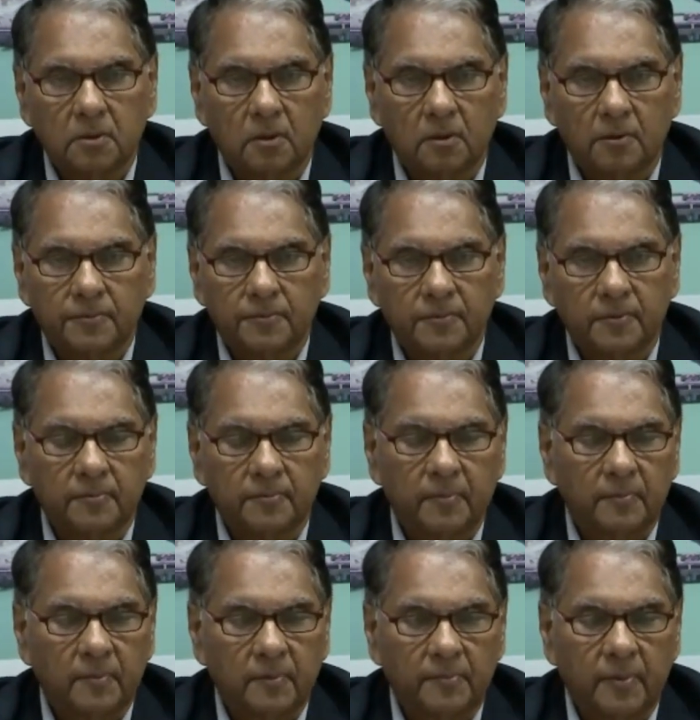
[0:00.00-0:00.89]
of
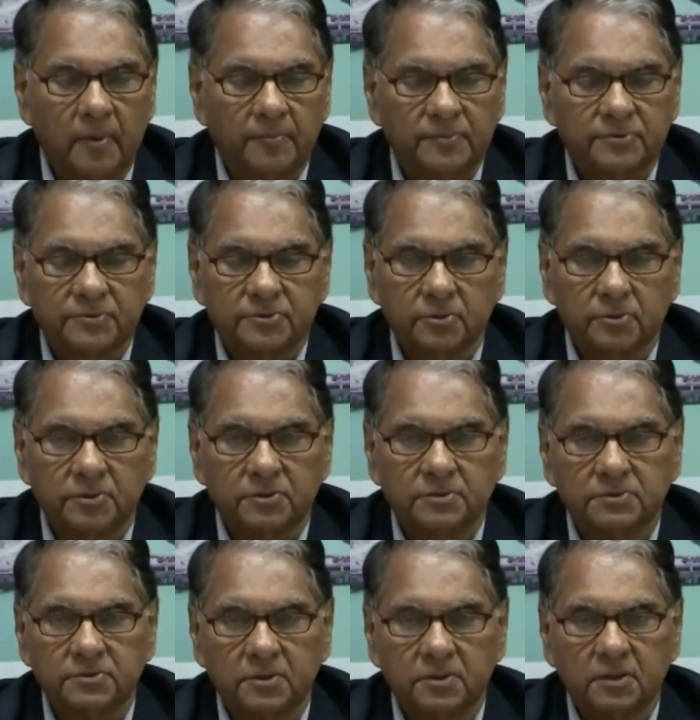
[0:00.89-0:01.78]
pump
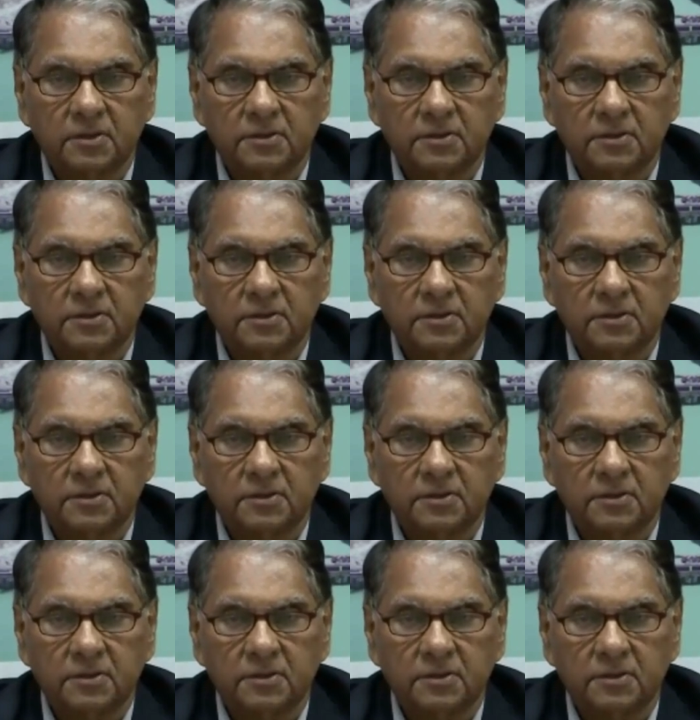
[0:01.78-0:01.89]
storage in the